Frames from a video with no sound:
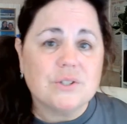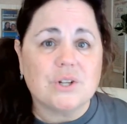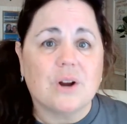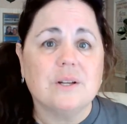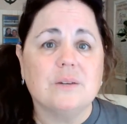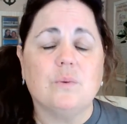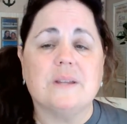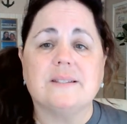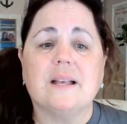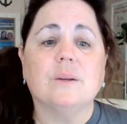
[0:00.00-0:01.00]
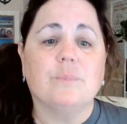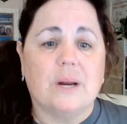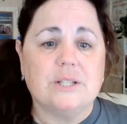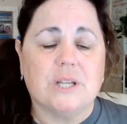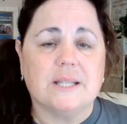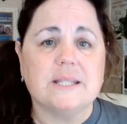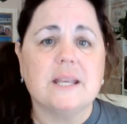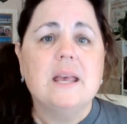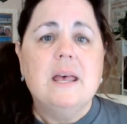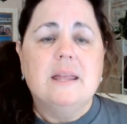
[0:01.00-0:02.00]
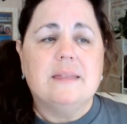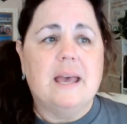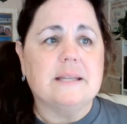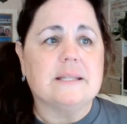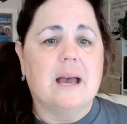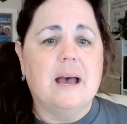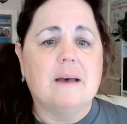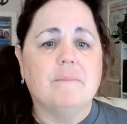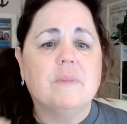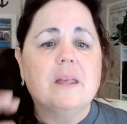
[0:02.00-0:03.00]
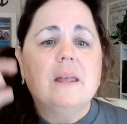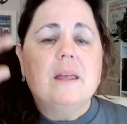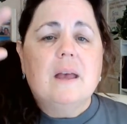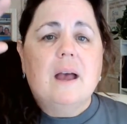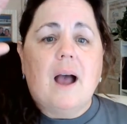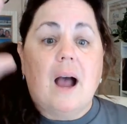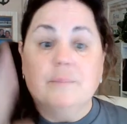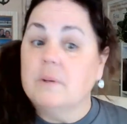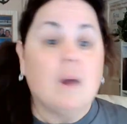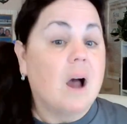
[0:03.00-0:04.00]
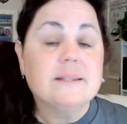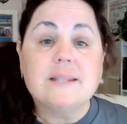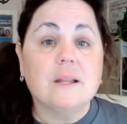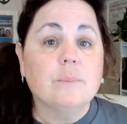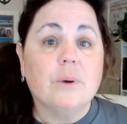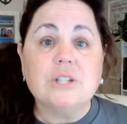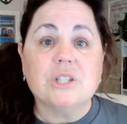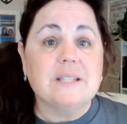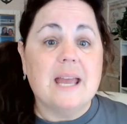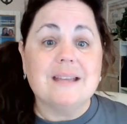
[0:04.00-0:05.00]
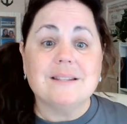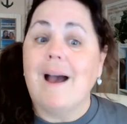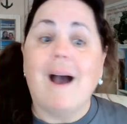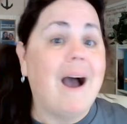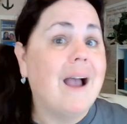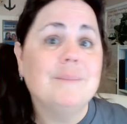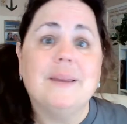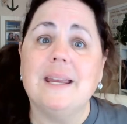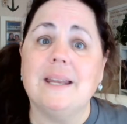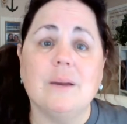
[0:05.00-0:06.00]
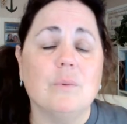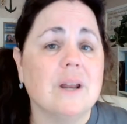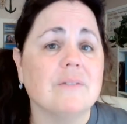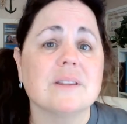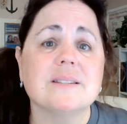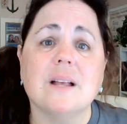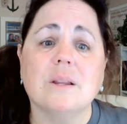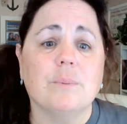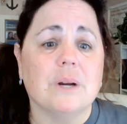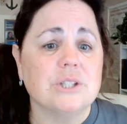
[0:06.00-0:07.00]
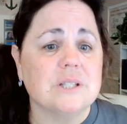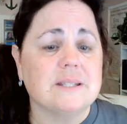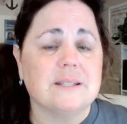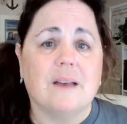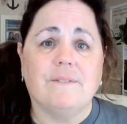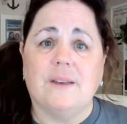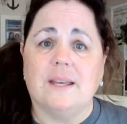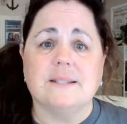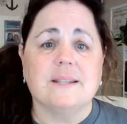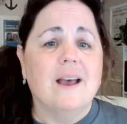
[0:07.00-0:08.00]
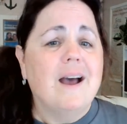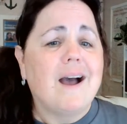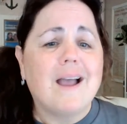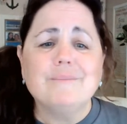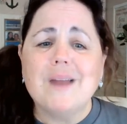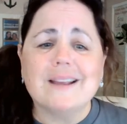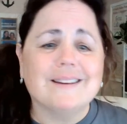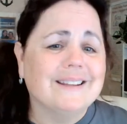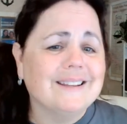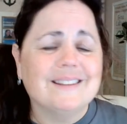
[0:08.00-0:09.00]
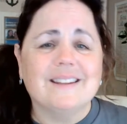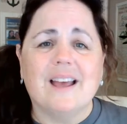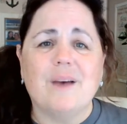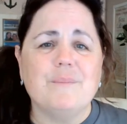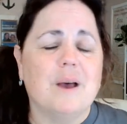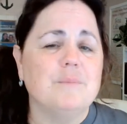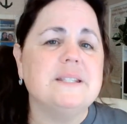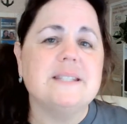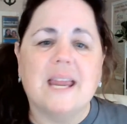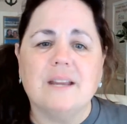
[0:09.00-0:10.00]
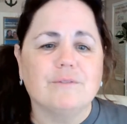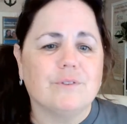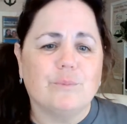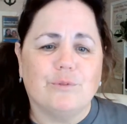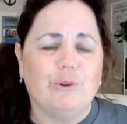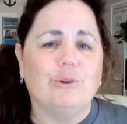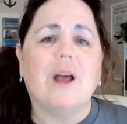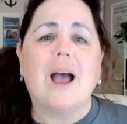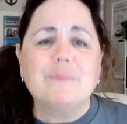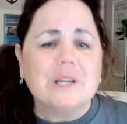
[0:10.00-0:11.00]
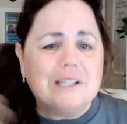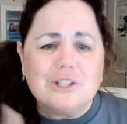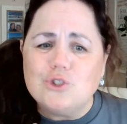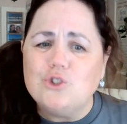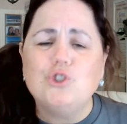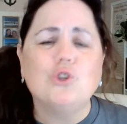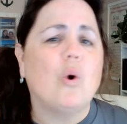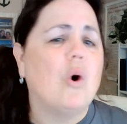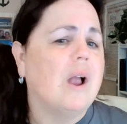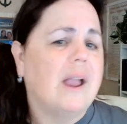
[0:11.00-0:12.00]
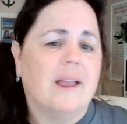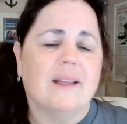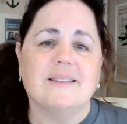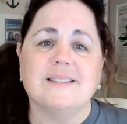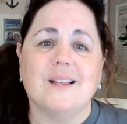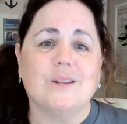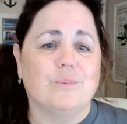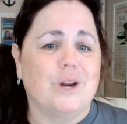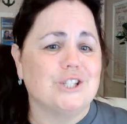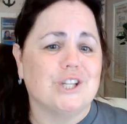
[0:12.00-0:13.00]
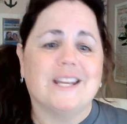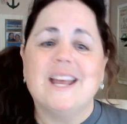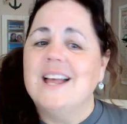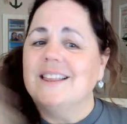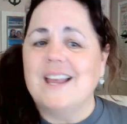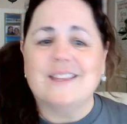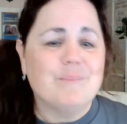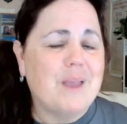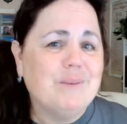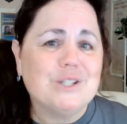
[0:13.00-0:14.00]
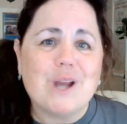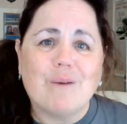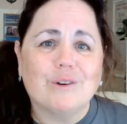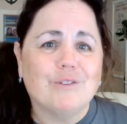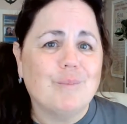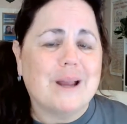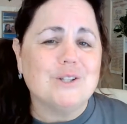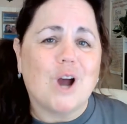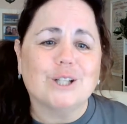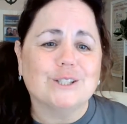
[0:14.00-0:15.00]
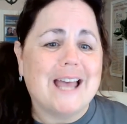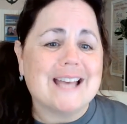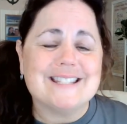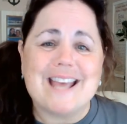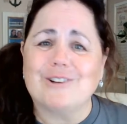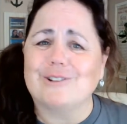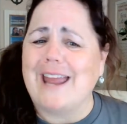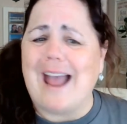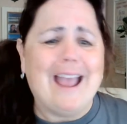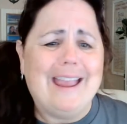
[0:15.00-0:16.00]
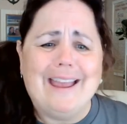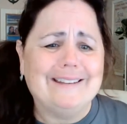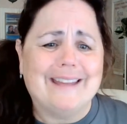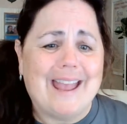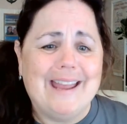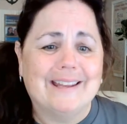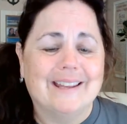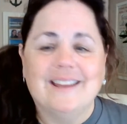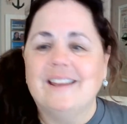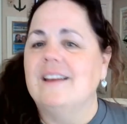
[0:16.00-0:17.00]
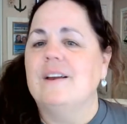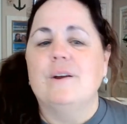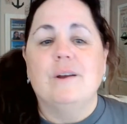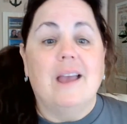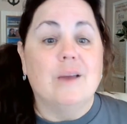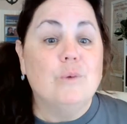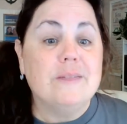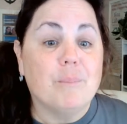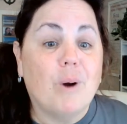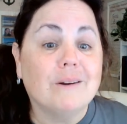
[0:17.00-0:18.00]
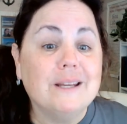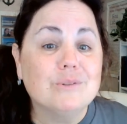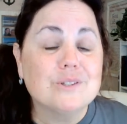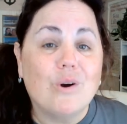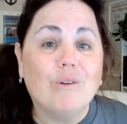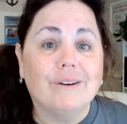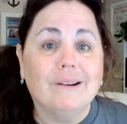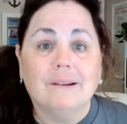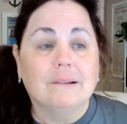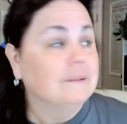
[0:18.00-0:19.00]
started with celebrations that I'm on celebration days, I'm eating whatever the celebration stuff is. I'm not going to abstain from food. I'm going to enjoy the celebration. Like the baby shower for my daughter last Saturday, I had cake. And when the party was over,